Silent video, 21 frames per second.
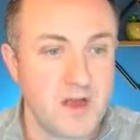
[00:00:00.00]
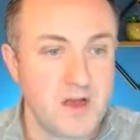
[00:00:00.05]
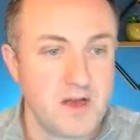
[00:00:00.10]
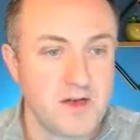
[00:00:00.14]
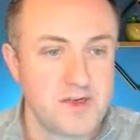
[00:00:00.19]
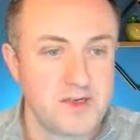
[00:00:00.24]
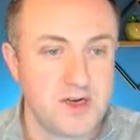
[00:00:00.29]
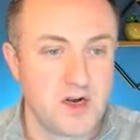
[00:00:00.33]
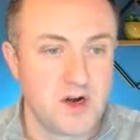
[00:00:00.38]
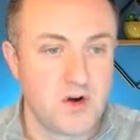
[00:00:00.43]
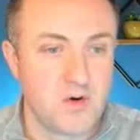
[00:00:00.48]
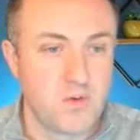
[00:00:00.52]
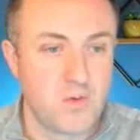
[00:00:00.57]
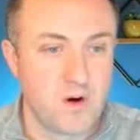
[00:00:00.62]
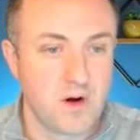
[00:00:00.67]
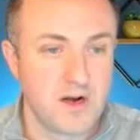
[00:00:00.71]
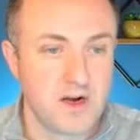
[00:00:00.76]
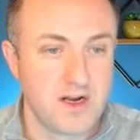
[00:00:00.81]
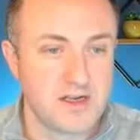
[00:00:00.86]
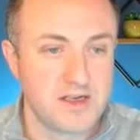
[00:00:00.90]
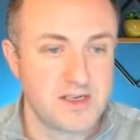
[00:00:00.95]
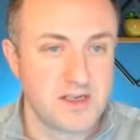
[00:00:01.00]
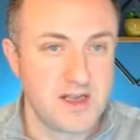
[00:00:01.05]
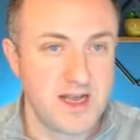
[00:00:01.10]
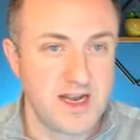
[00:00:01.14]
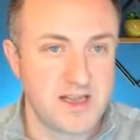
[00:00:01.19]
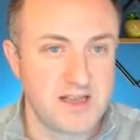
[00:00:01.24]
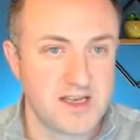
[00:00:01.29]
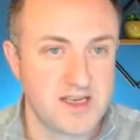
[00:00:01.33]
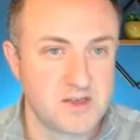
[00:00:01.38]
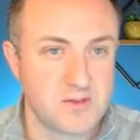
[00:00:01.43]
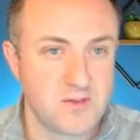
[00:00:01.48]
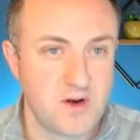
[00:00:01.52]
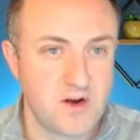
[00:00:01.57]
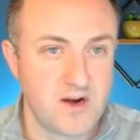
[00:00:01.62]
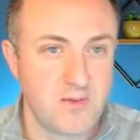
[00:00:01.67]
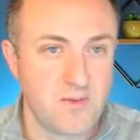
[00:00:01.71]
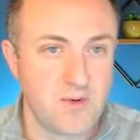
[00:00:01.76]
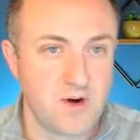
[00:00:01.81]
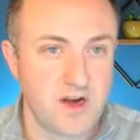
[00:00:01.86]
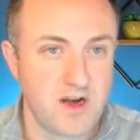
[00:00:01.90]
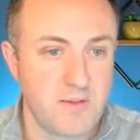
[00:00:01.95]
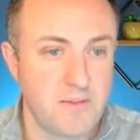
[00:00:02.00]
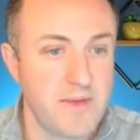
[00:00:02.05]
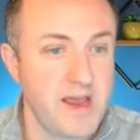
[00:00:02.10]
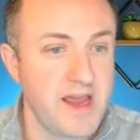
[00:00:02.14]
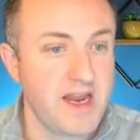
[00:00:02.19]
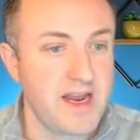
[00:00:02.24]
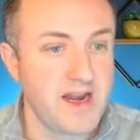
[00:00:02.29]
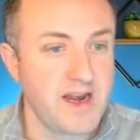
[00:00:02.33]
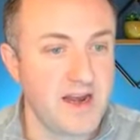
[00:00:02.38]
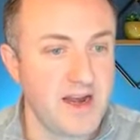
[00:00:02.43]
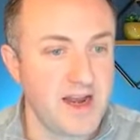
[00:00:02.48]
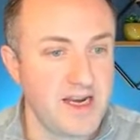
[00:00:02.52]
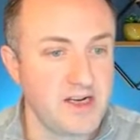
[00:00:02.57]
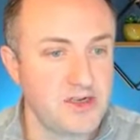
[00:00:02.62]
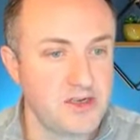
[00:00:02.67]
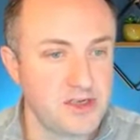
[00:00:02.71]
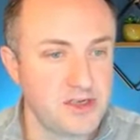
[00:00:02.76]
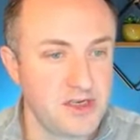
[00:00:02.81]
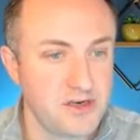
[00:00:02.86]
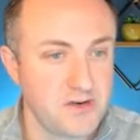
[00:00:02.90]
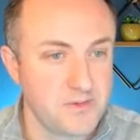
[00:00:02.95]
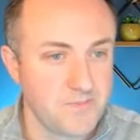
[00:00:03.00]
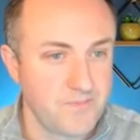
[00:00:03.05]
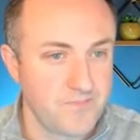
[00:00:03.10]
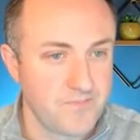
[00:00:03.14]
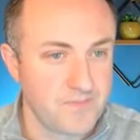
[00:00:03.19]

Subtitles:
So we're going to select this one and we're going to make it an H2.